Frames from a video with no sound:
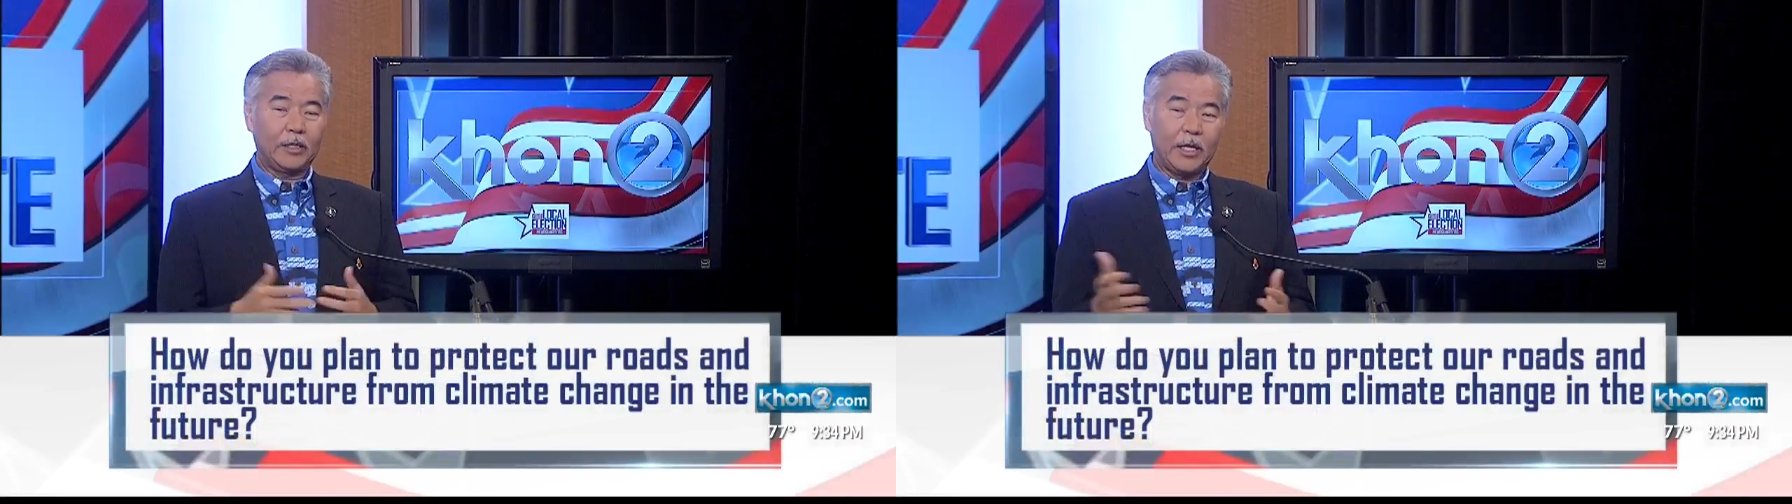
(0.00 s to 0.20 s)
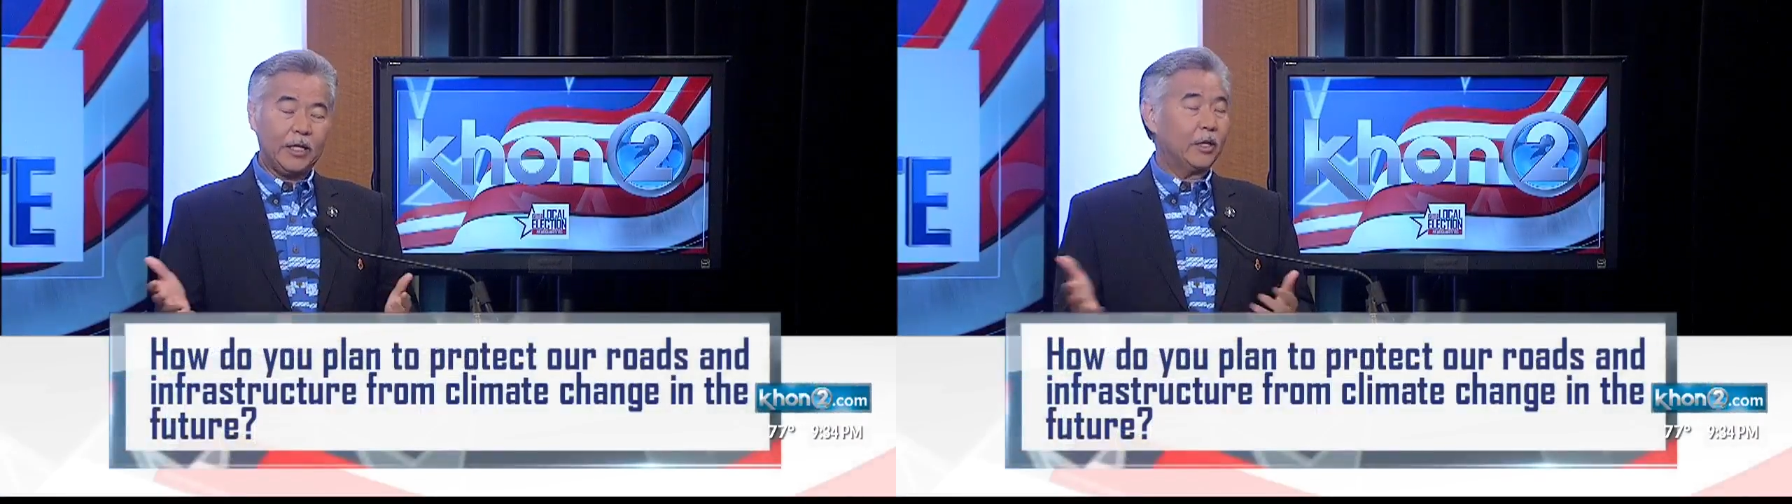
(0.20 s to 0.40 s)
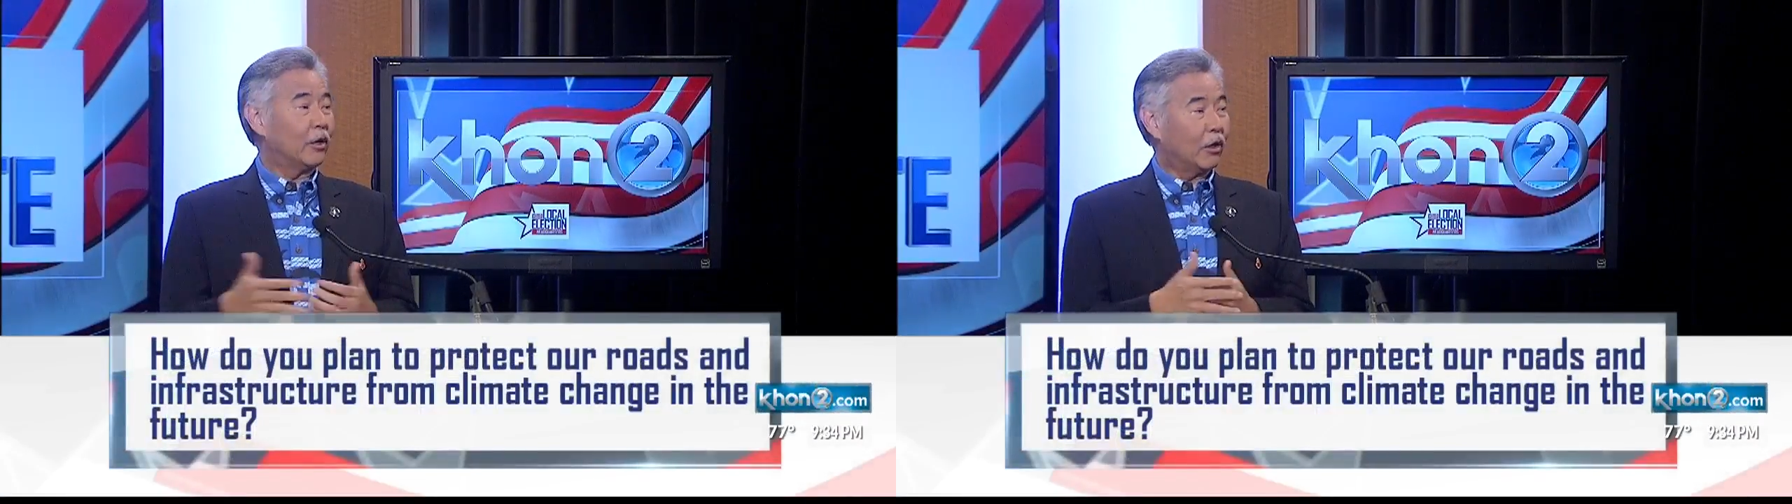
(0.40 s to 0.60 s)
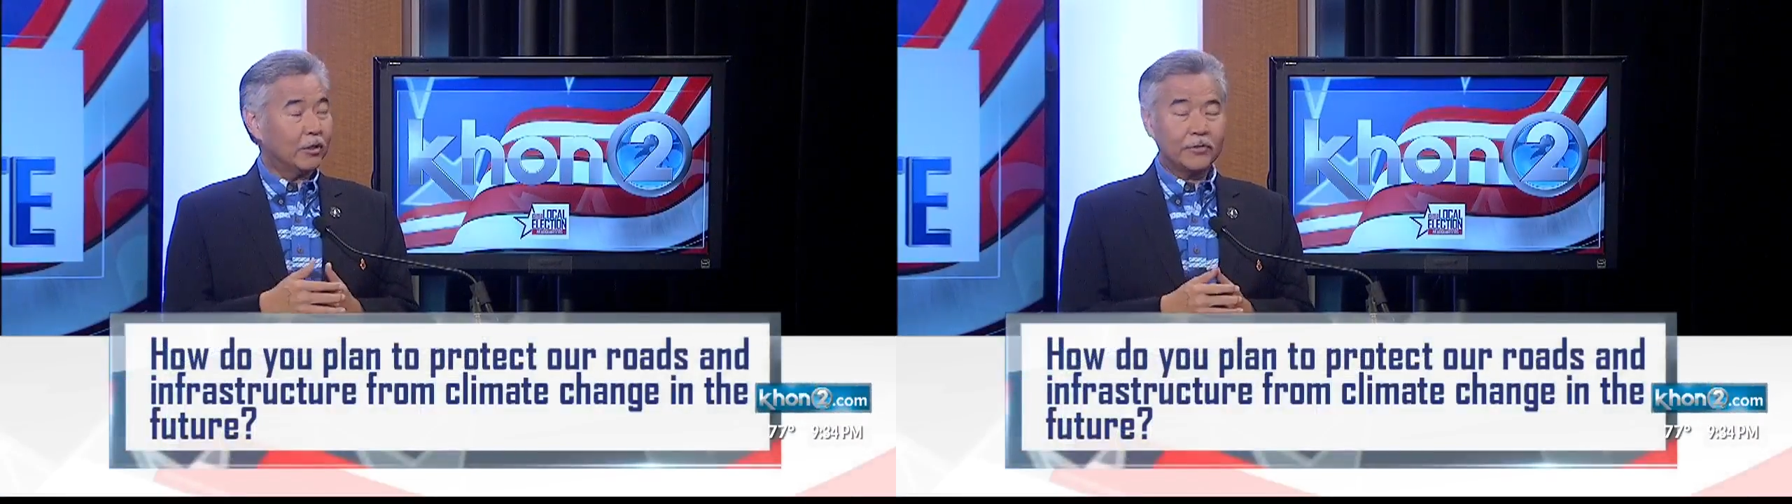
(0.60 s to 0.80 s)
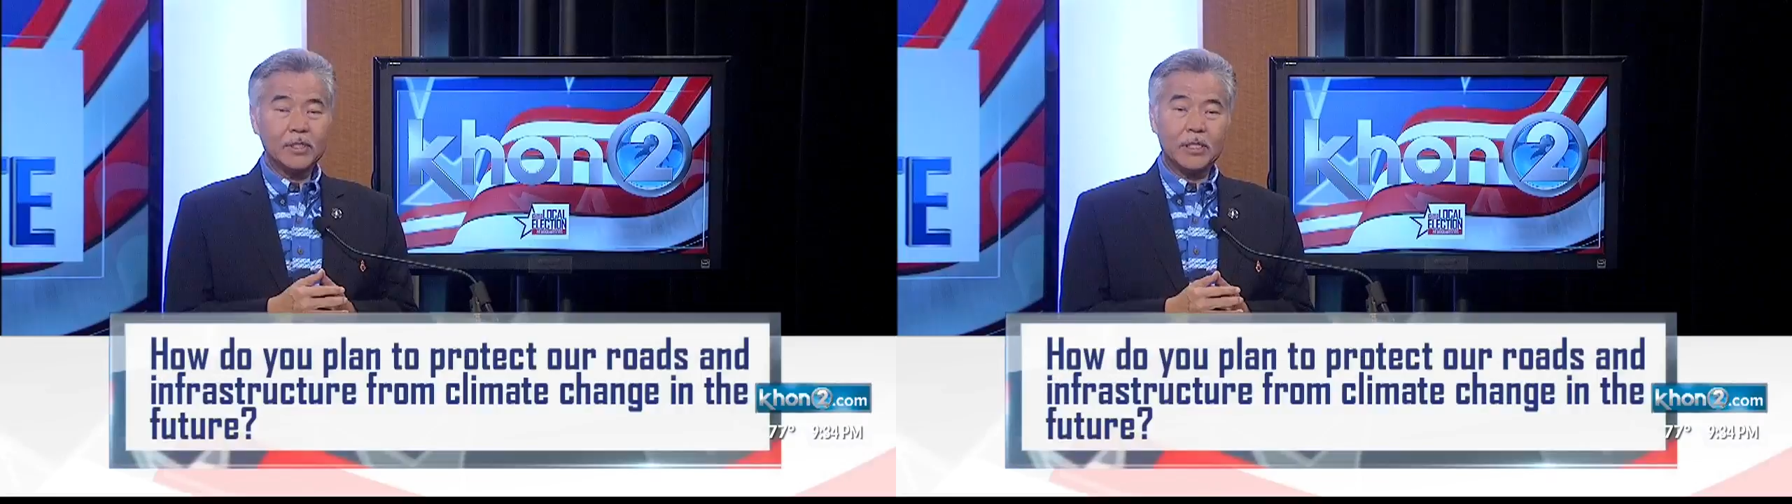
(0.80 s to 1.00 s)
taking all
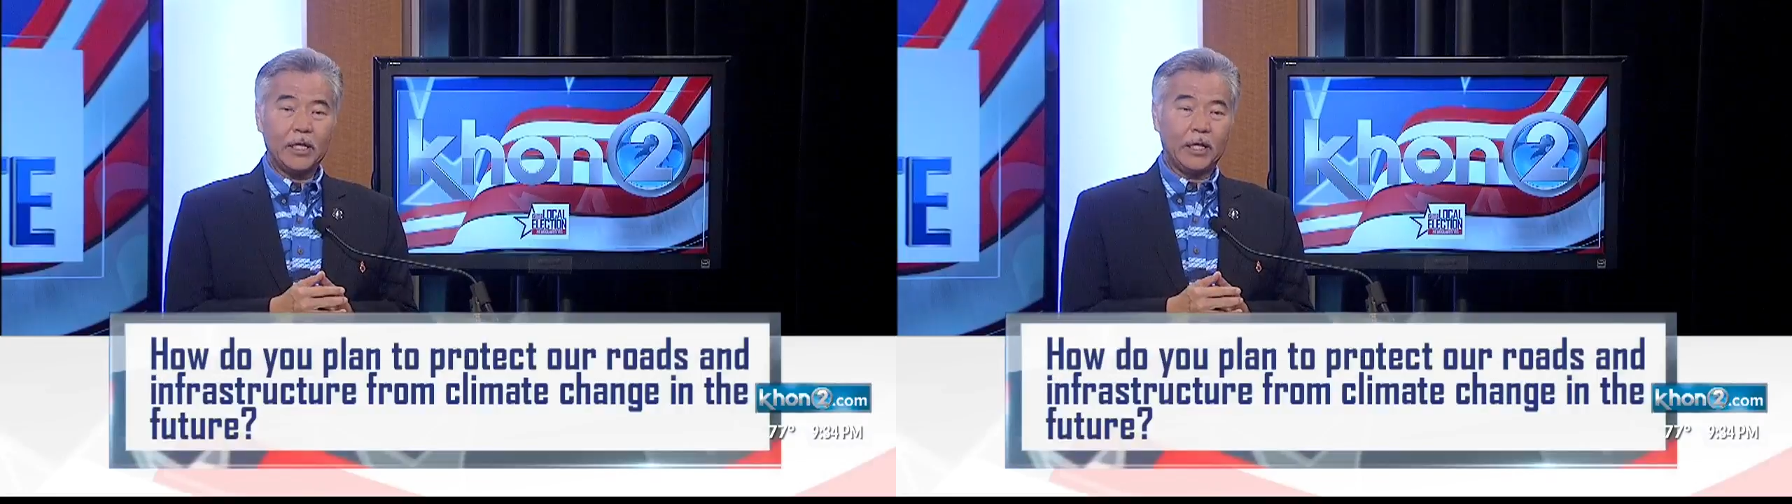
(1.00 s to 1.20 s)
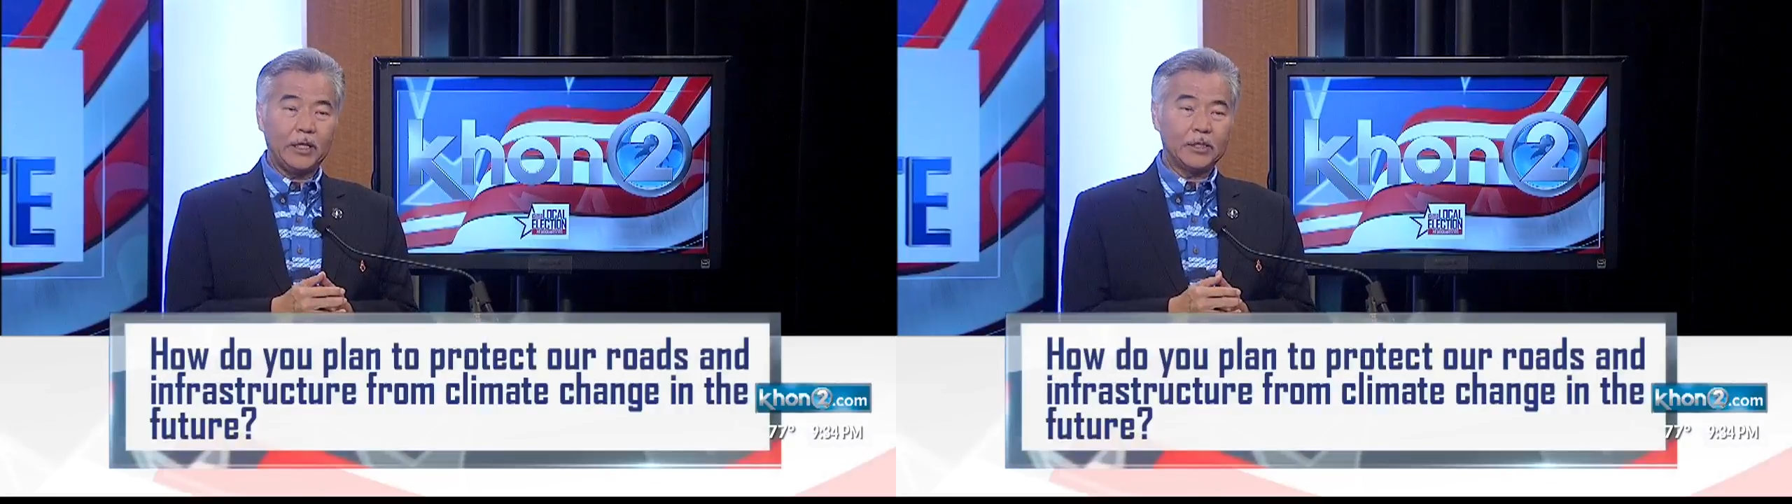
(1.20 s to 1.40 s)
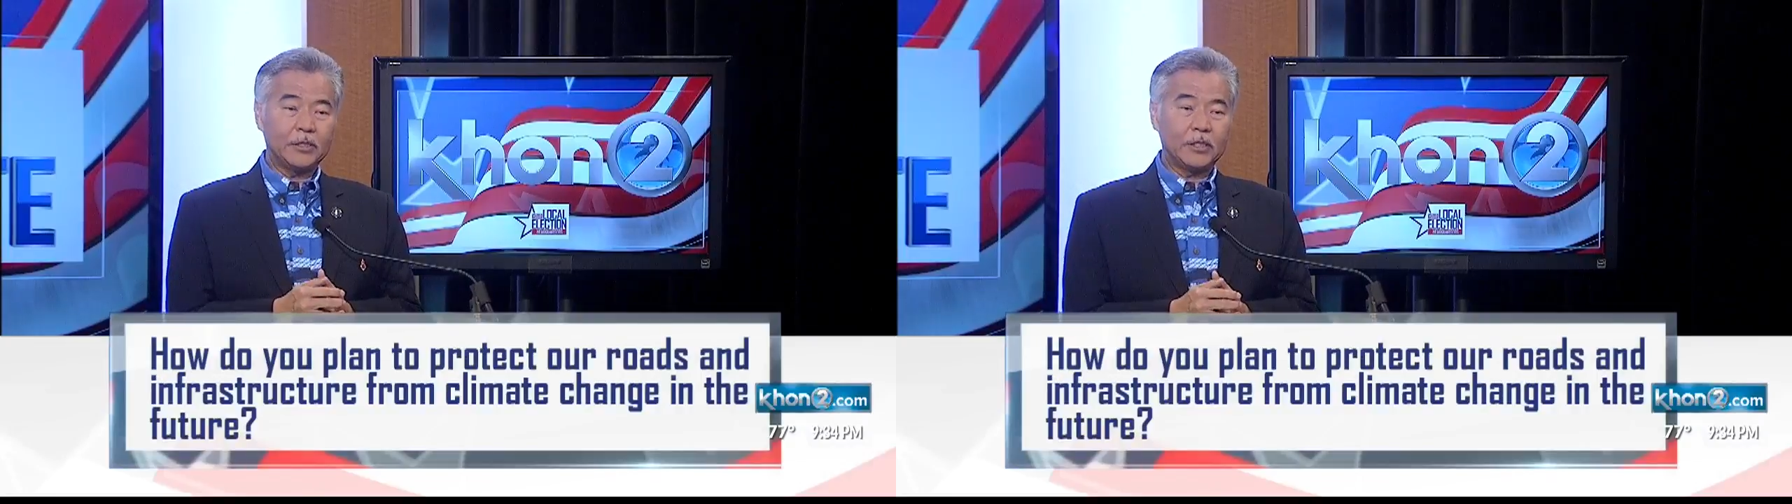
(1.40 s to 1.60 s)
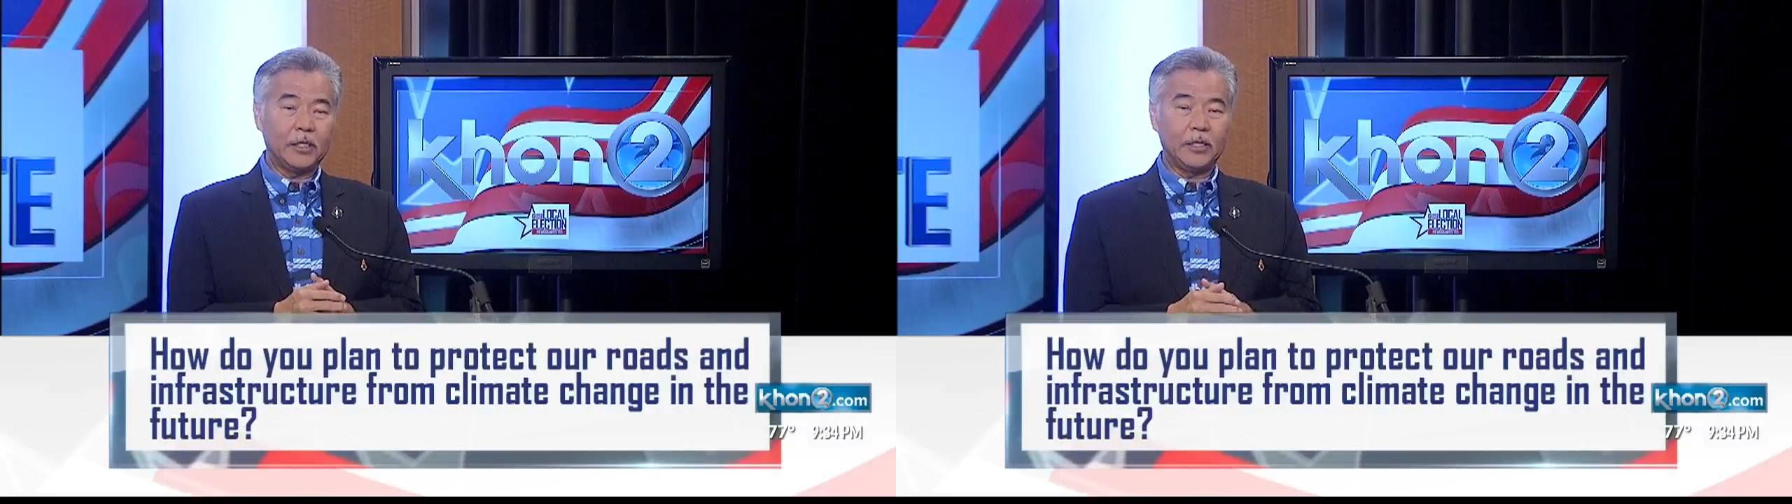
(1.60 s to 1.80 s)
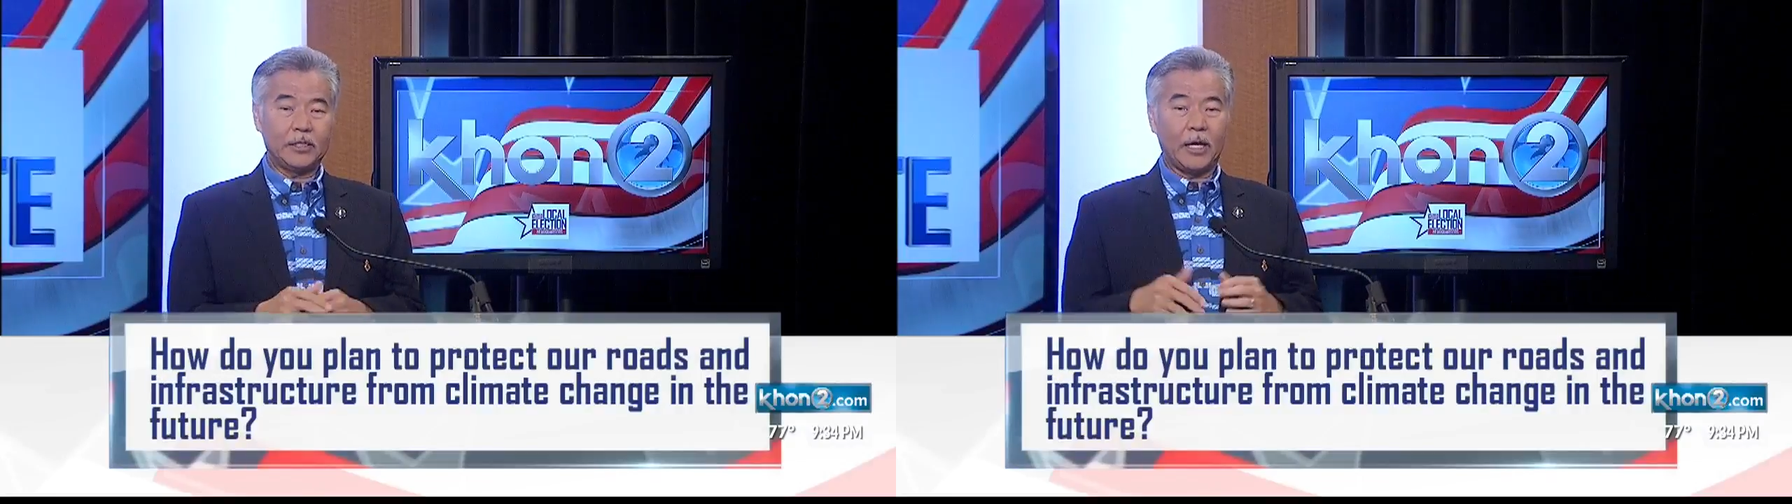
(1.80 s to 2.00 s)
of the state agencies